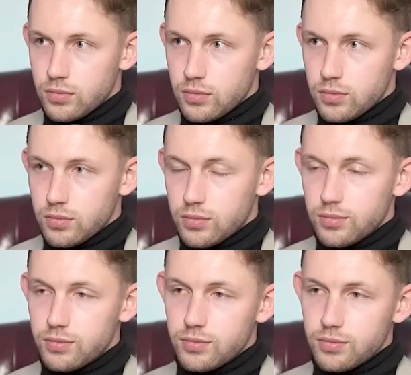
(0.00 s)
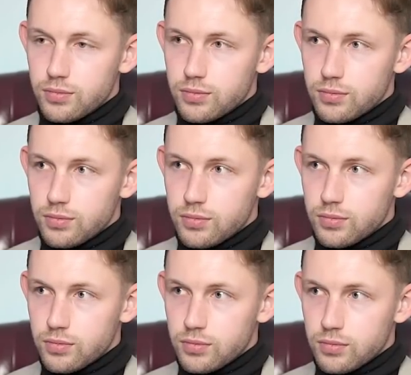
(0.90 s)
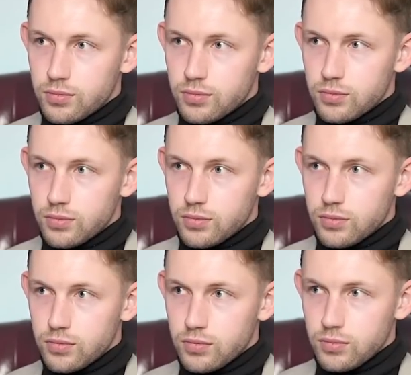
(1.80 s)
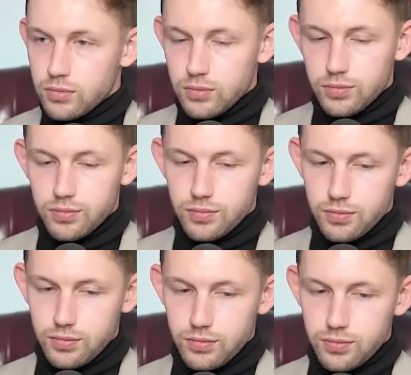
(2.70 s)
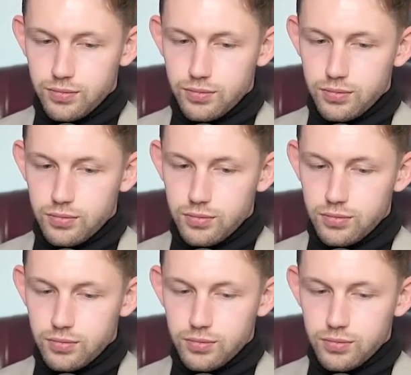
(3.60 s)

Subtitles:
The person shown says nothing.